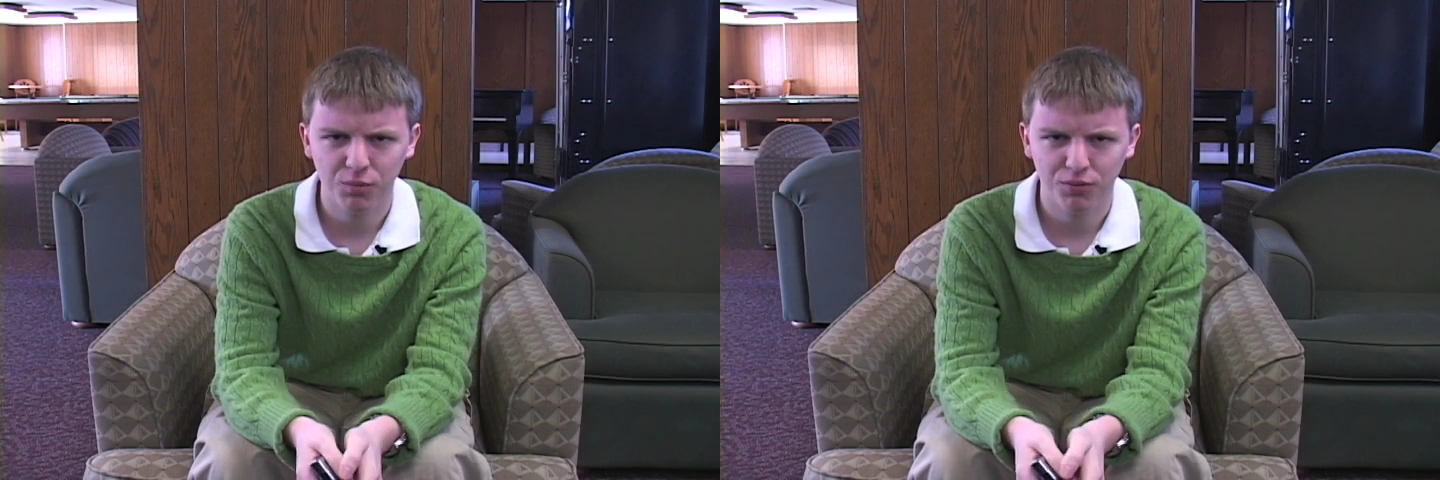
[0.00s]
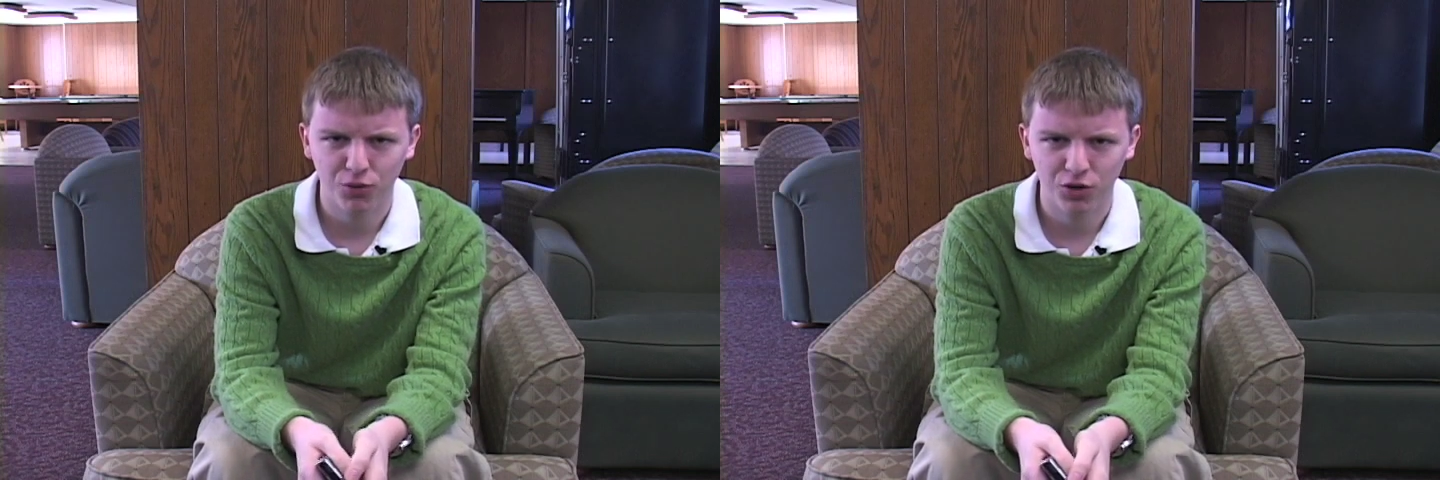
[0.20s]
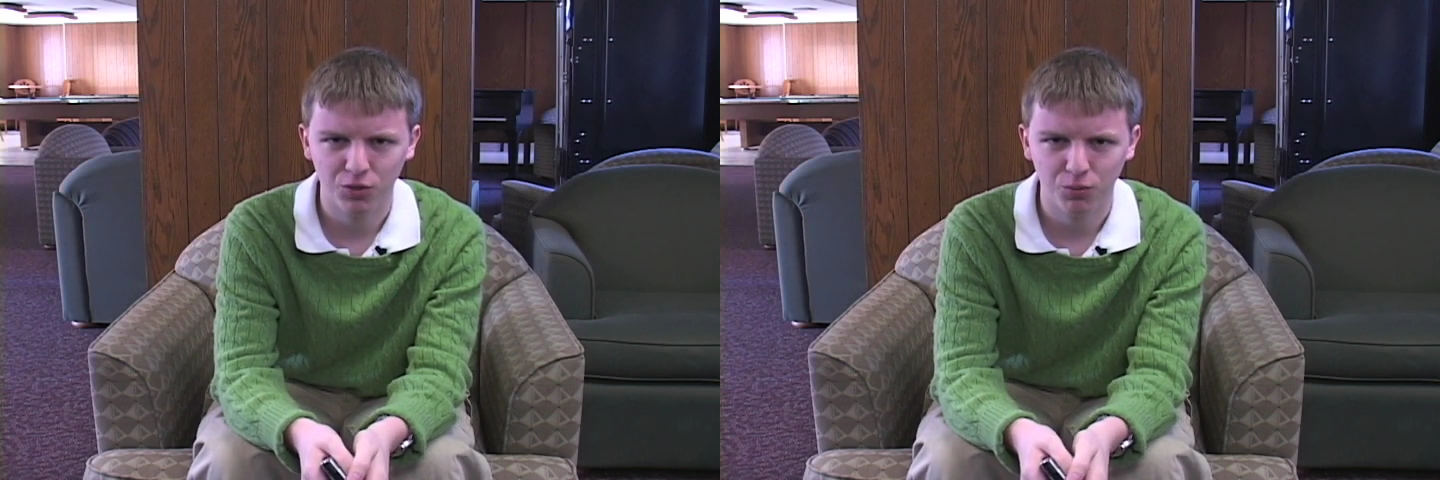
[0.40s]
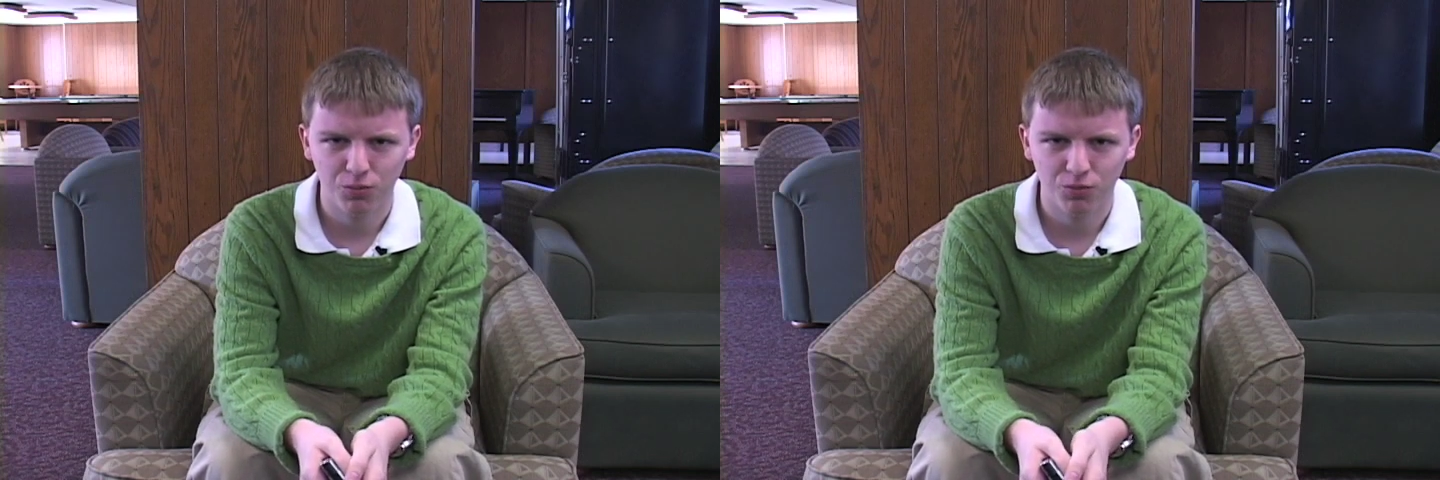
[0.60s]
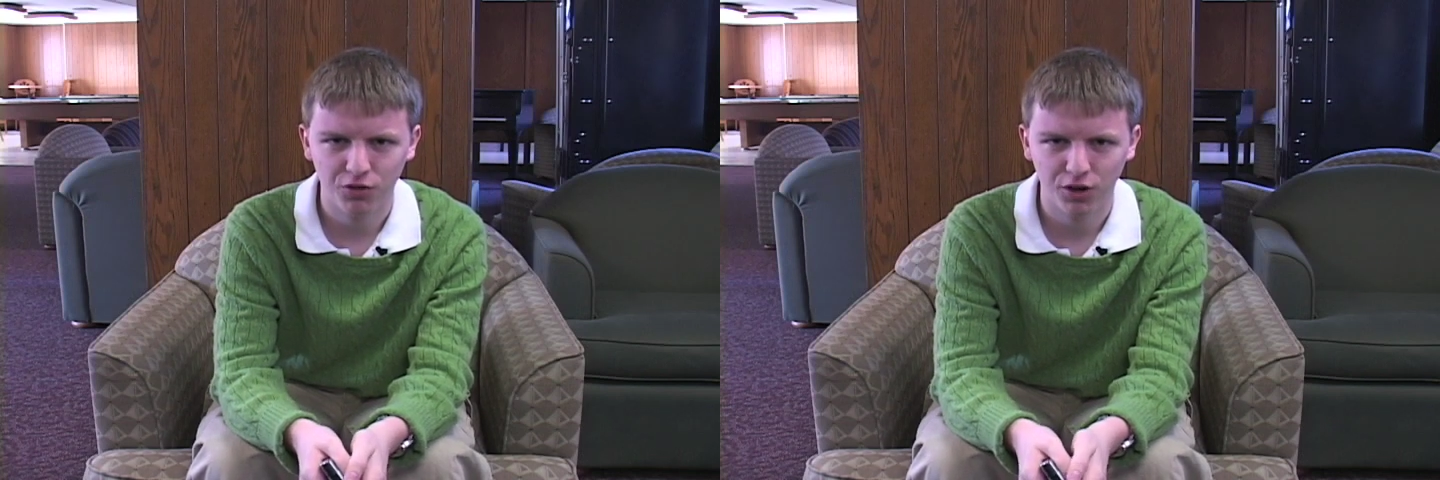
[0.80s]
before you
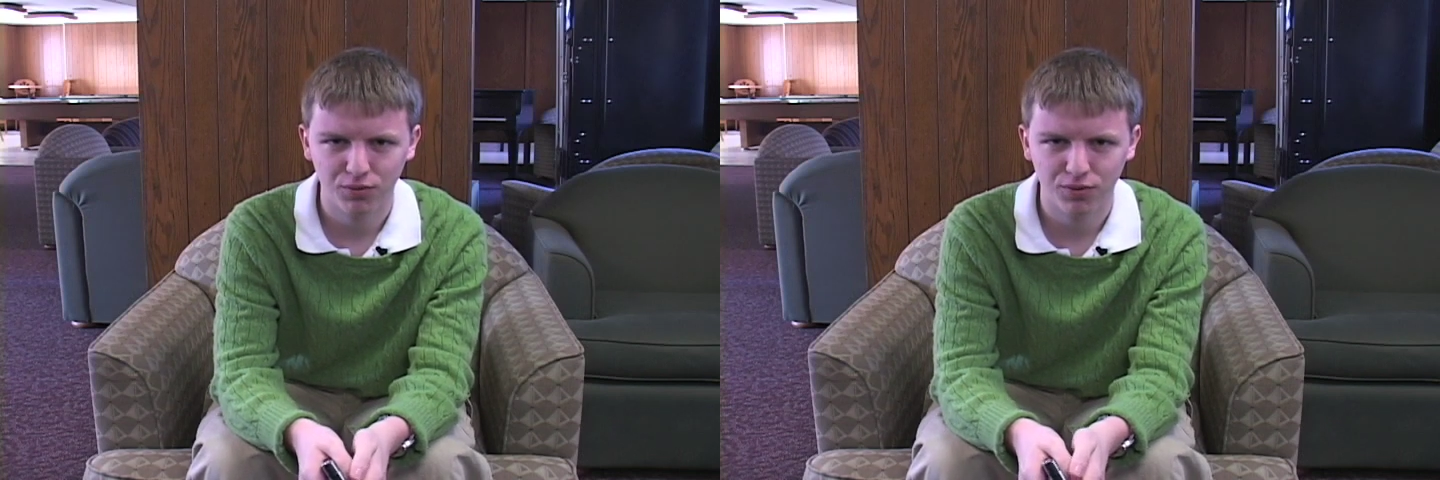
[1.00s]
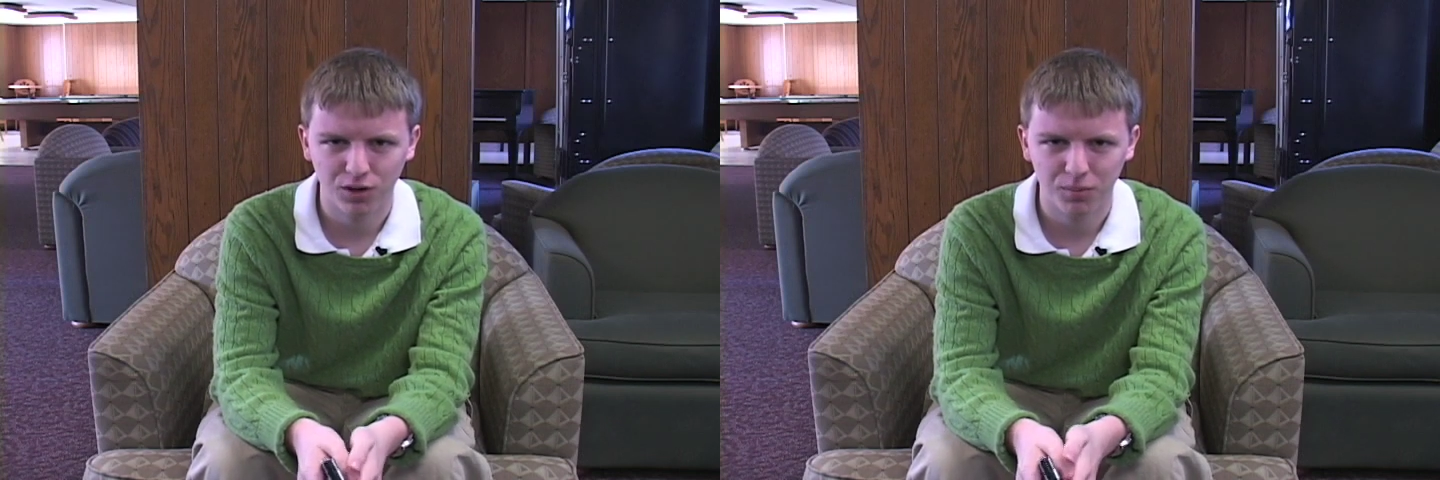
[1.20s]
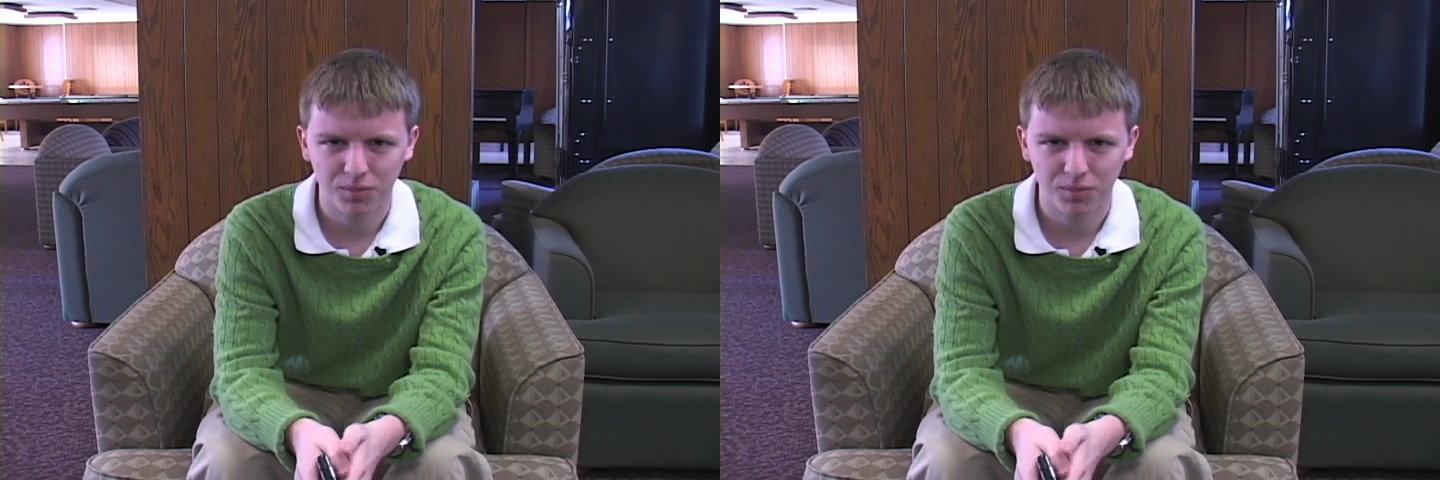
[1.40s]
start a film.